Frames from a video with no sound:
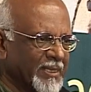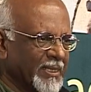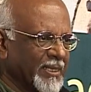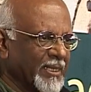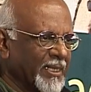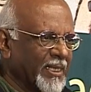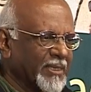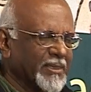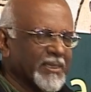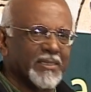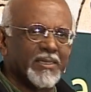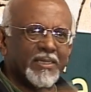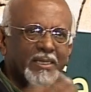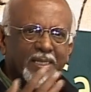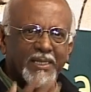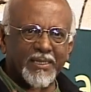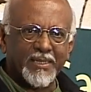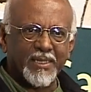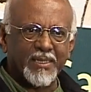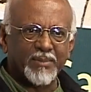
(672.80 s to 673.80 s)

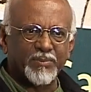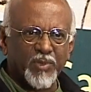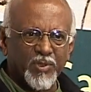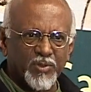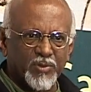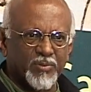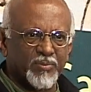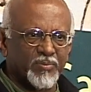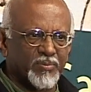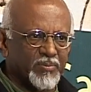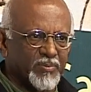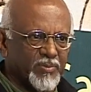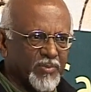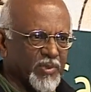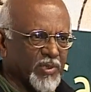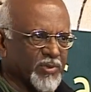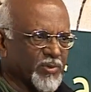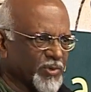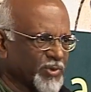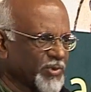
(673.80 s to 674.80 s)
Aditya Arya
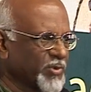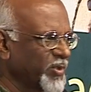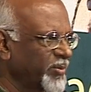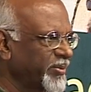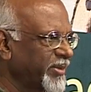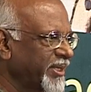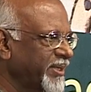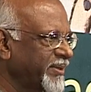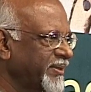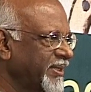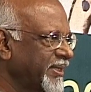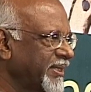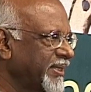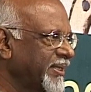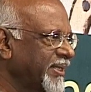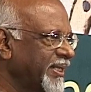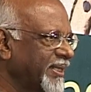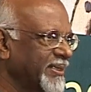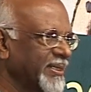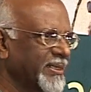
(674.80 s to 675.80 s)
brought to show me.
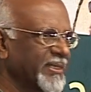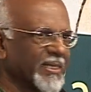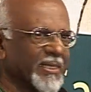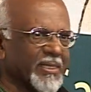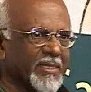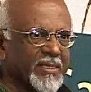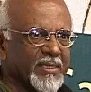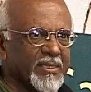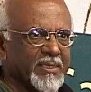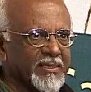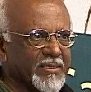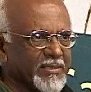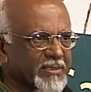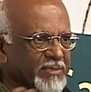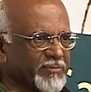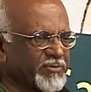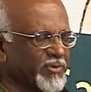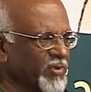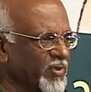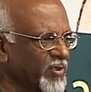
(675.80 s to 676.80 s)
Aditya Arya is
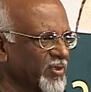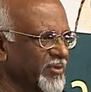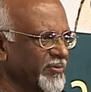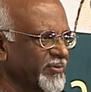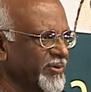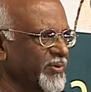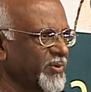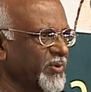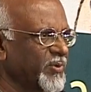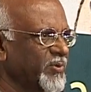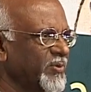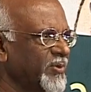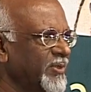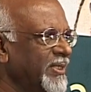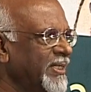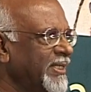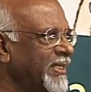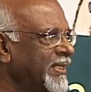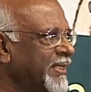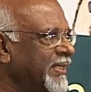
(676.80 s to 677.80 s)
a photographer who
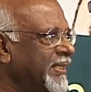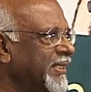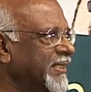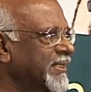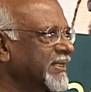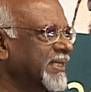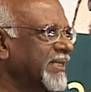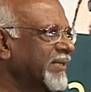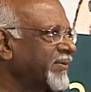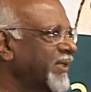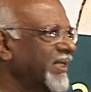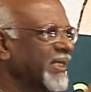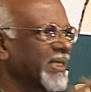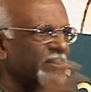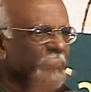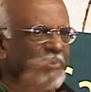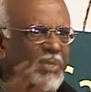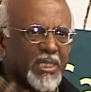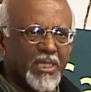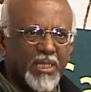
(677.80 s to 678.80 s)
discovered
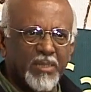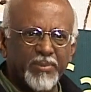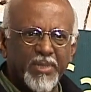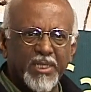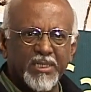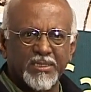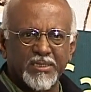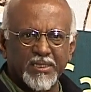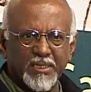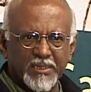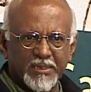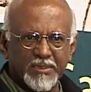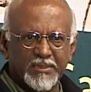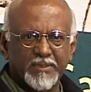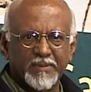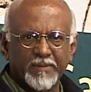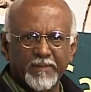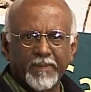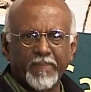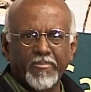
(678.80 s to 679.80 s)
completely by
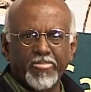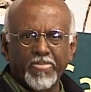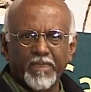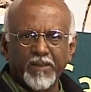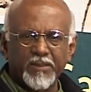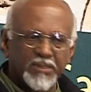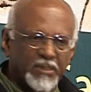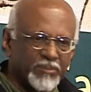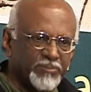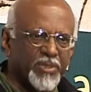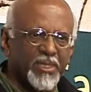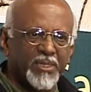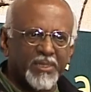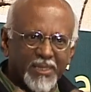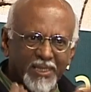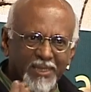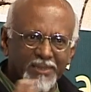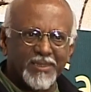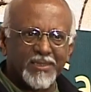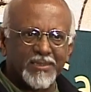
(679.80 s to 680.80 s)
chance something
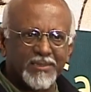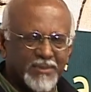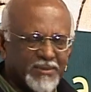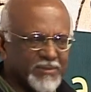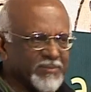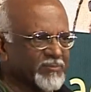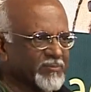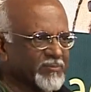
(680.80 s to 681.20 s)
that his